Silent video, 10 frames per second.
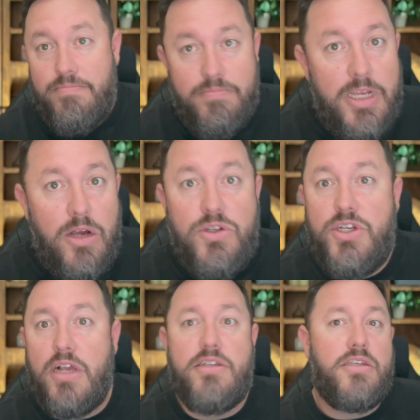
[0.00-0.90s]
you know,
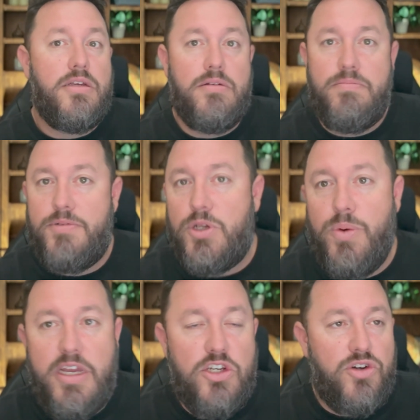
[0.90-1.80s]
just to, so
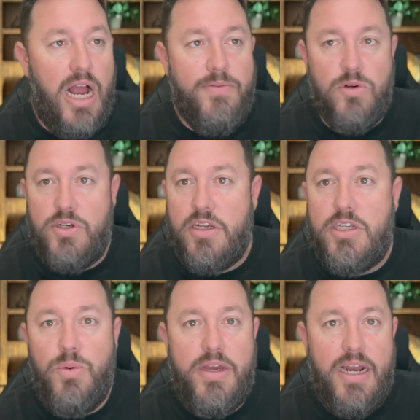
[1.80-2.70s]
we can travel, just
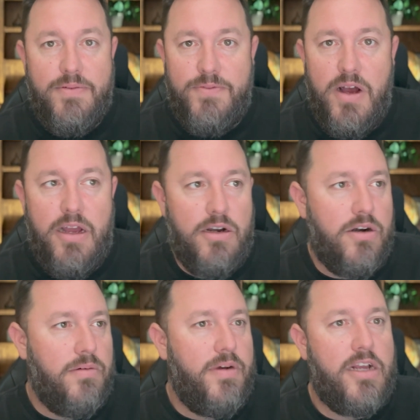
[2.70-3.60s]
so we can have fun,
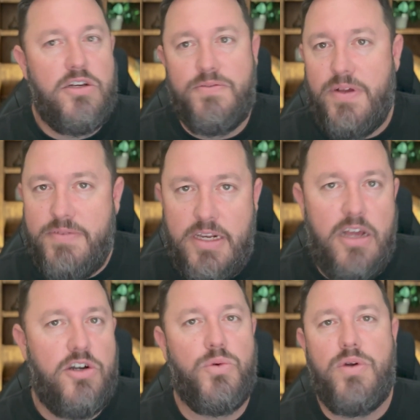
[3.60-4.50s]
or an extra fifteen
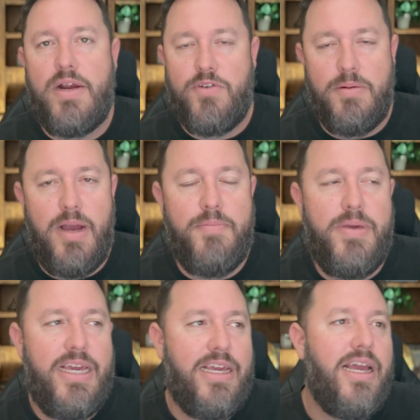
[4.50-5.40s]
hundred dollars or whatever it might
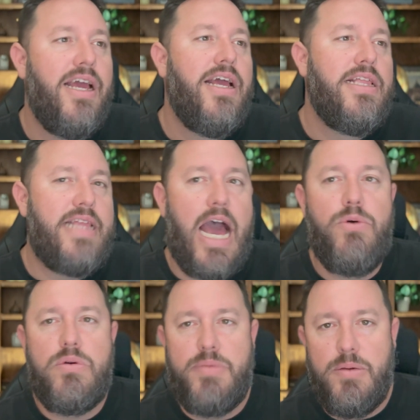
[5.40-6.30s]
be. That
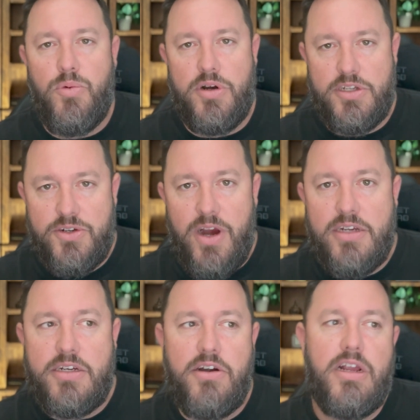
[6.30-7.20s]
would be more
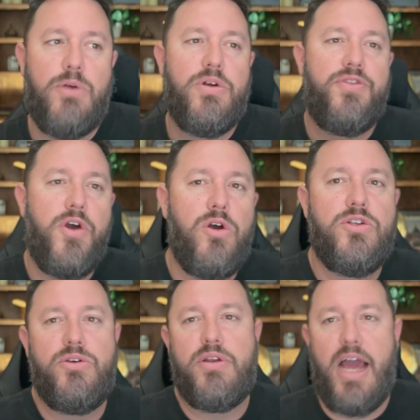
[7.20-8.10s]
discretionary. And with
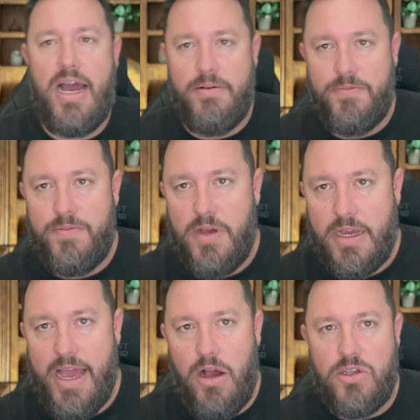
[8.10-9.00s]
those, you can have
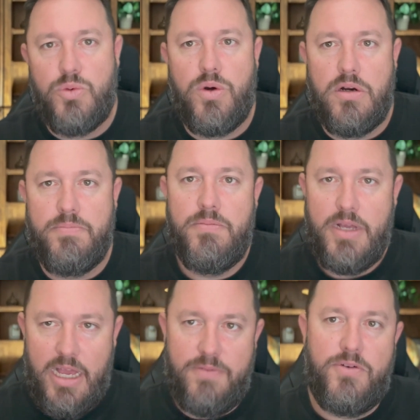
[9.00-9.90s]
accounts where
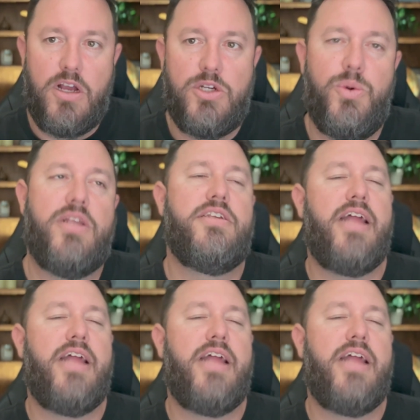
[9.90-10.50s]
it fluctuates.